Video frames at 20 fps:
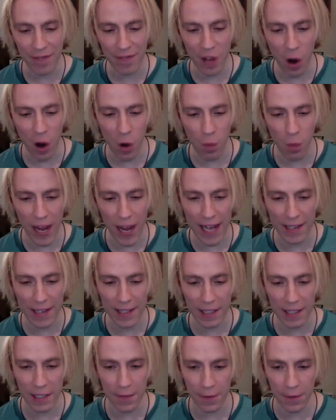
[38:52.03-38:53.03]
no
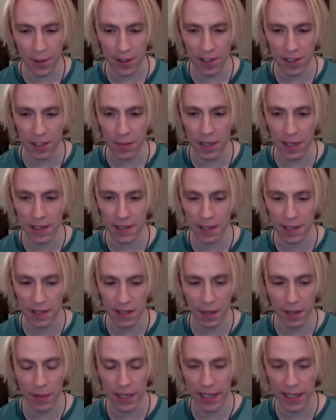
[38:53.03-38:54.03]
basis for dismissing
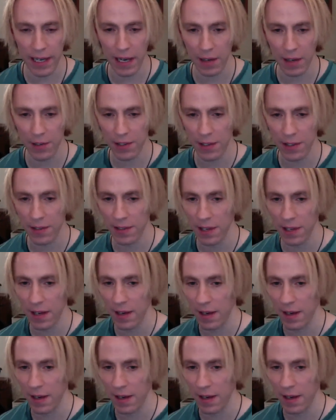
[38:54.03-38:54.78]
somebody else's,